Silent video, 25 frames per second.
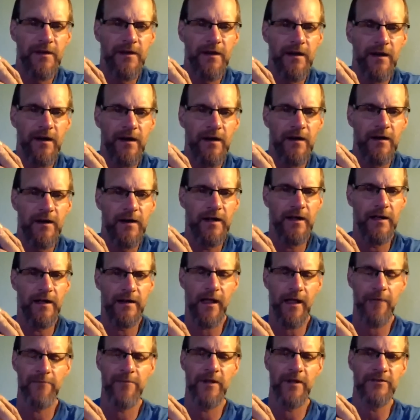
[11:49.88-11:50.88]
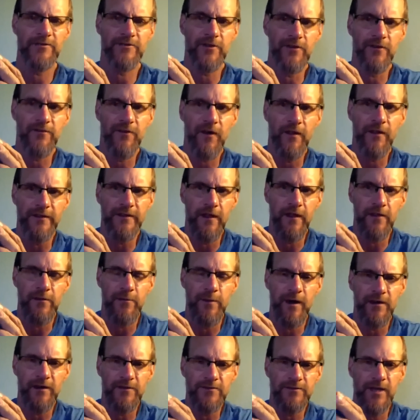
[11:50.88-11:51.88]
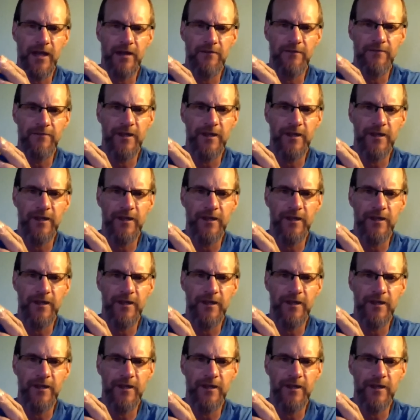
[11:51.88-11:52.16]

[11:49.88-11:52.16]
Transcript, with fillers: uh, and I'm not sure if all the other models have